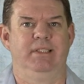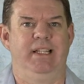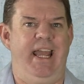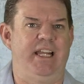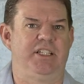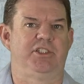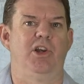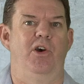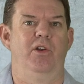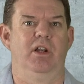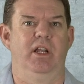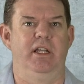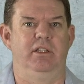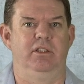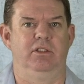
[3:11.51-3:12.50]

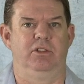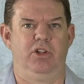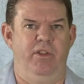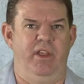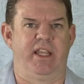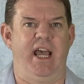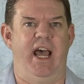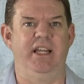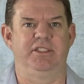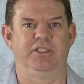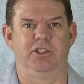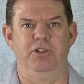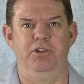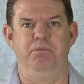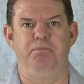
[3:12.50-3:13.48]
externally to the case
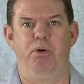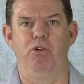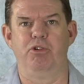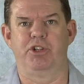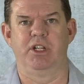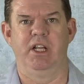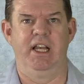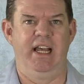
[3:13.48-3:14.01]
to push